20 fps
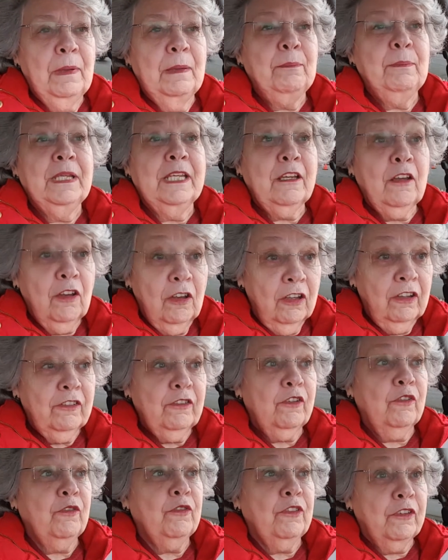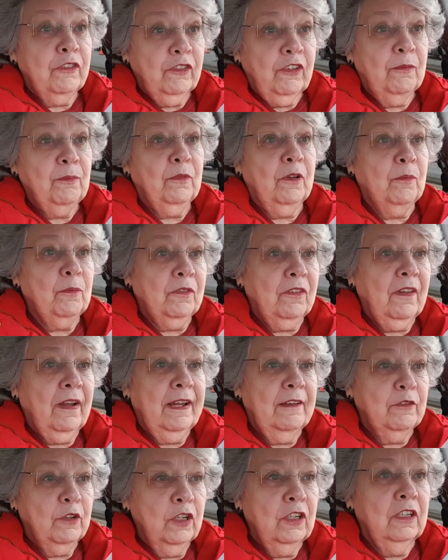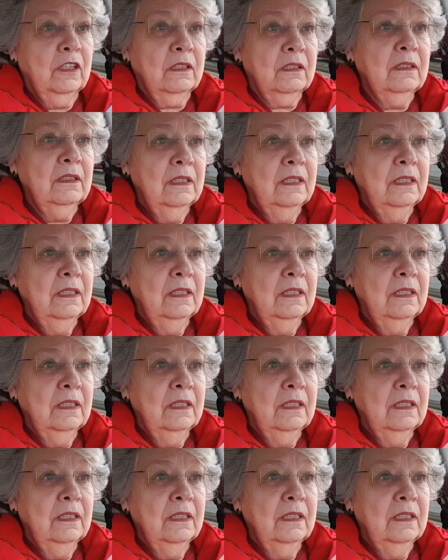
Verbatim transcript: but because of the symptoms that I've got,